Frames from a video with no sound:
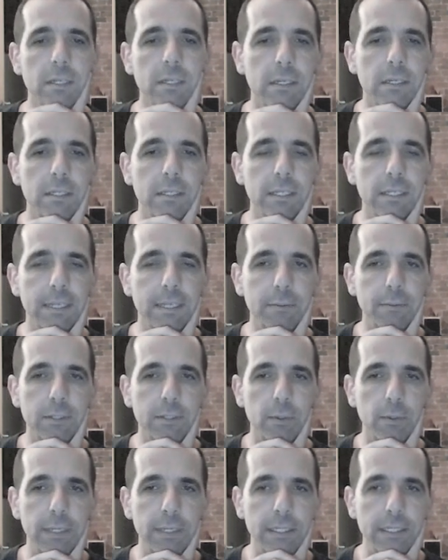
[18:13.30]
So that was
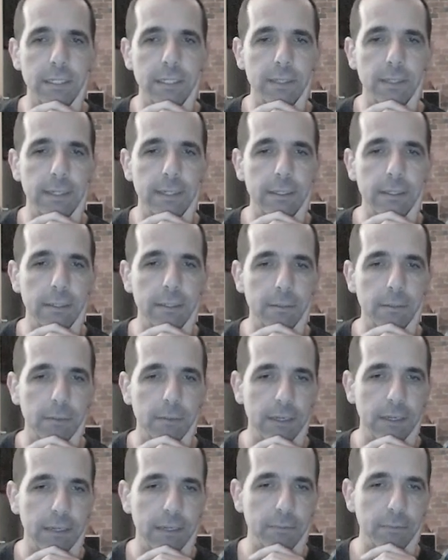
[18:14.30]
the way to do it.
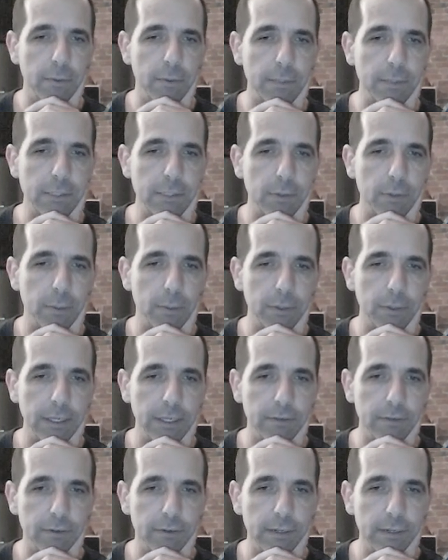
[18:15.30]
And when we swap on
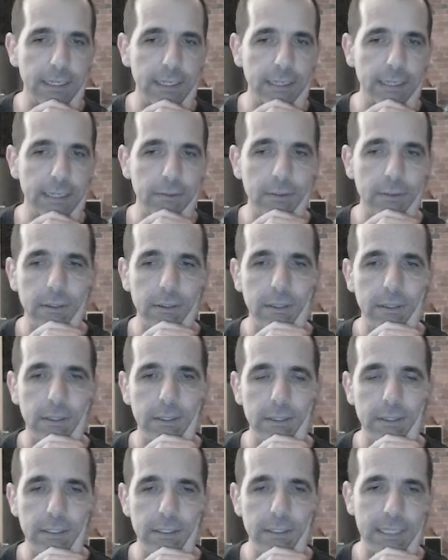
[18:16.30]
e3,
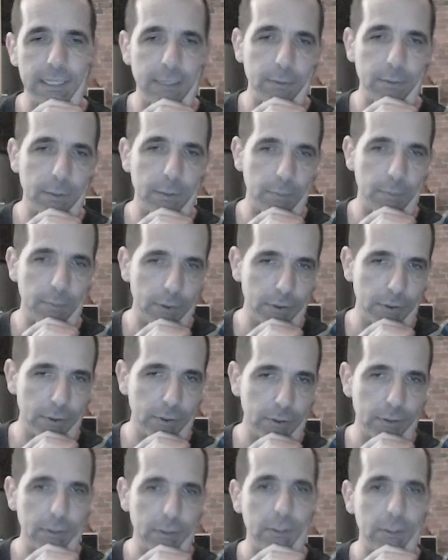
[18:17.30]
take with the
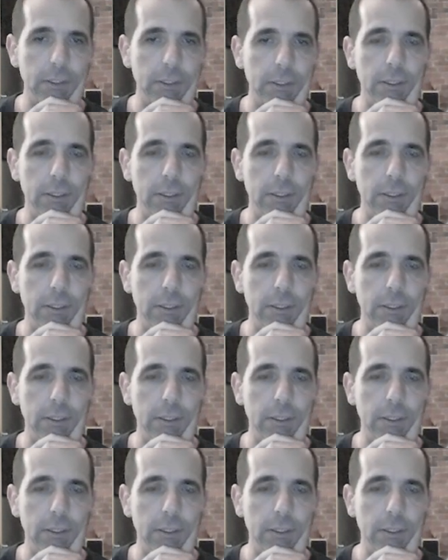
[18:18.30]
pawn.